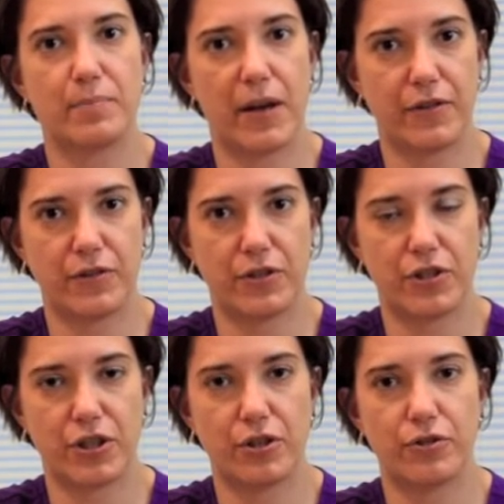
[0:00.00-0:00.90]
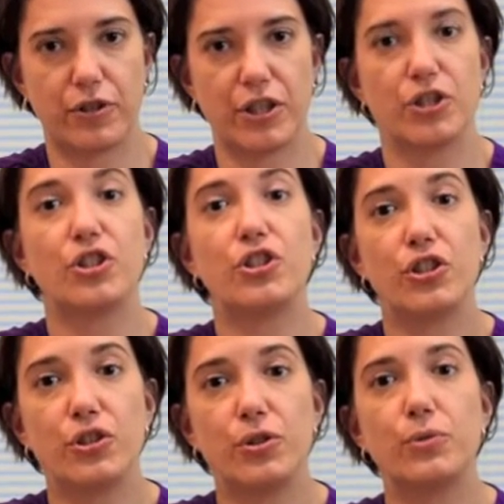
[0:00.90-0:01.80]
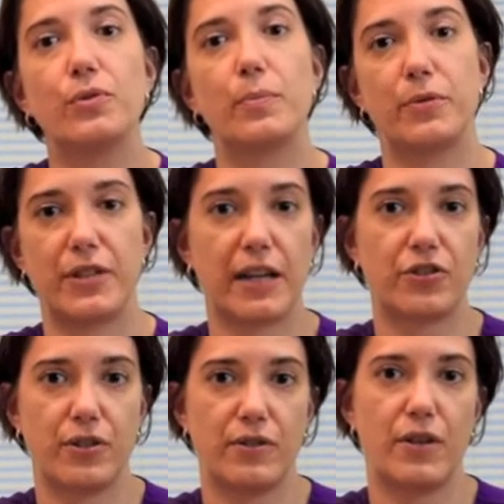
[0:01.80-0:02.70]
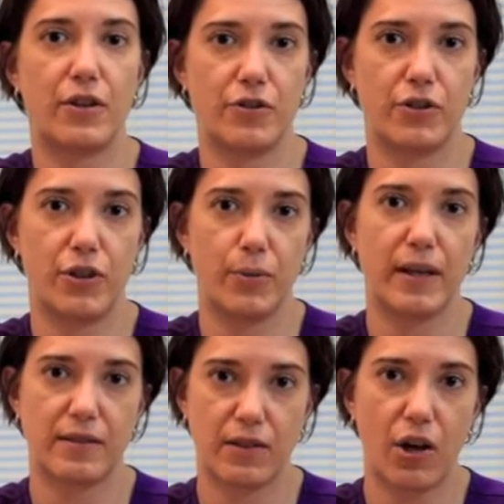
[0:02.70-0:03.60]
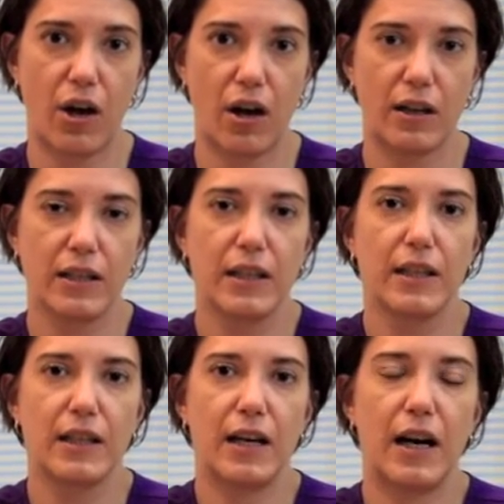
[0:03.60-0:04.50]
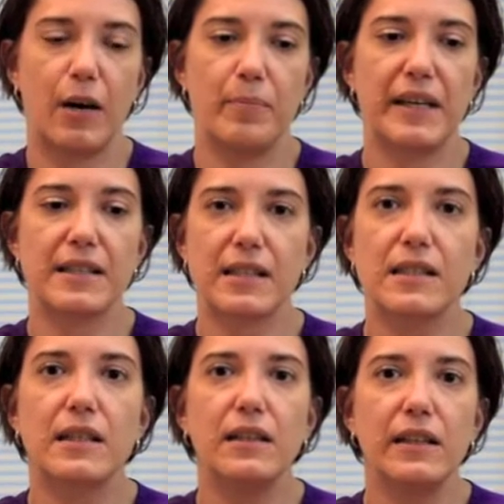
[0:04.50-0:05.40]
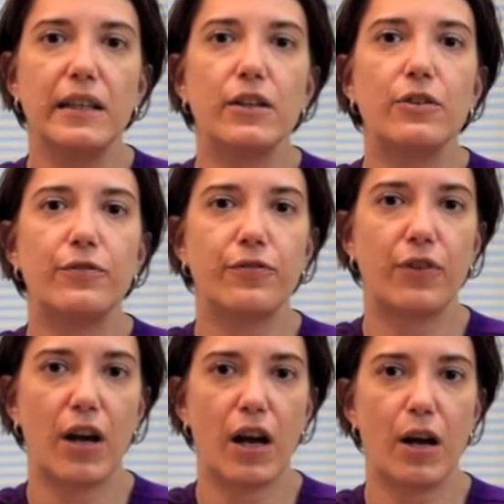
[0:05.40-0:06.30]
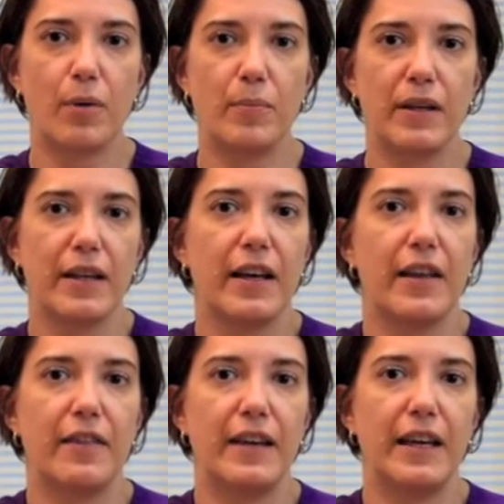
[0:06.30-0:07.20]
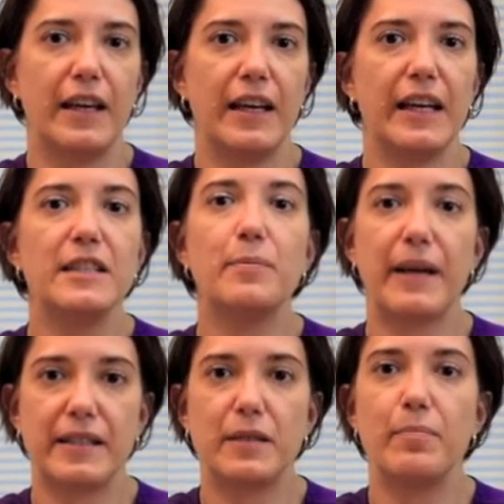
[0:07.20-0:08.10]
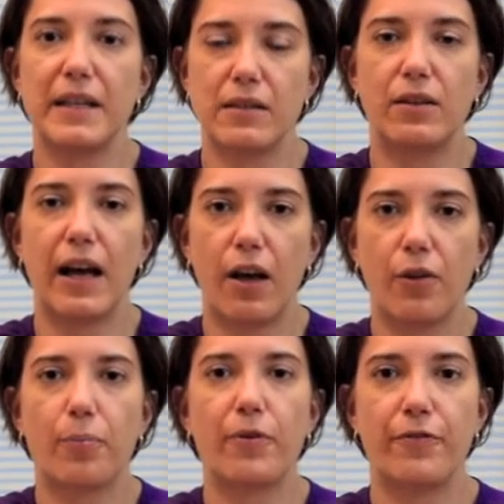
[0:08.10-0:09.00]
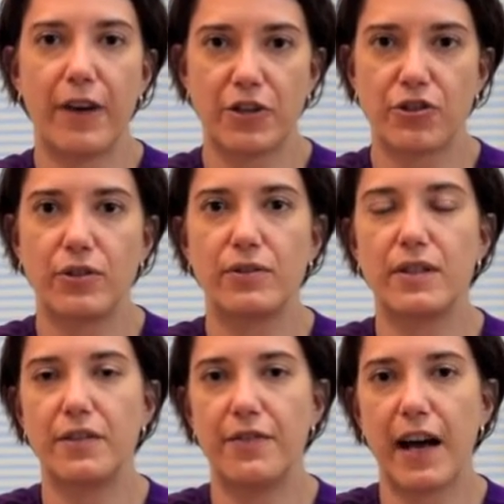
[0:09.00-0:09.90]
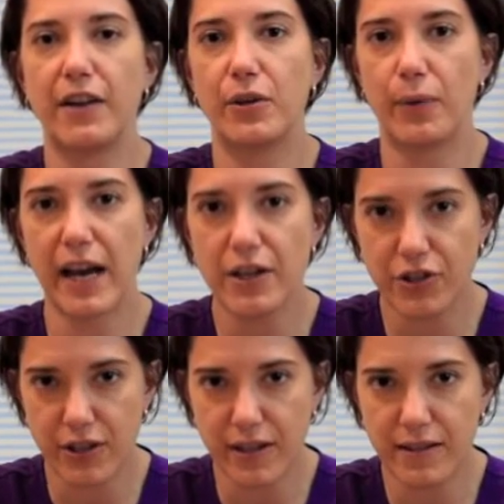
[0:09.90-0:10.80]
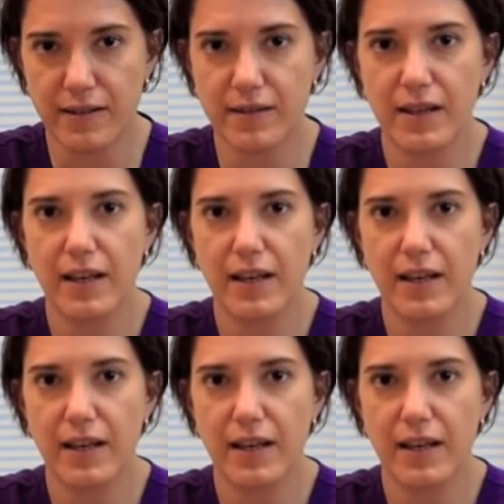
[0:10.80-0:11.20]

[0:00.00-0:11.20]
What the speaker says: mothers and children to the protections under U.S. law. Because it's clear from the independent mental health professionals' evaluations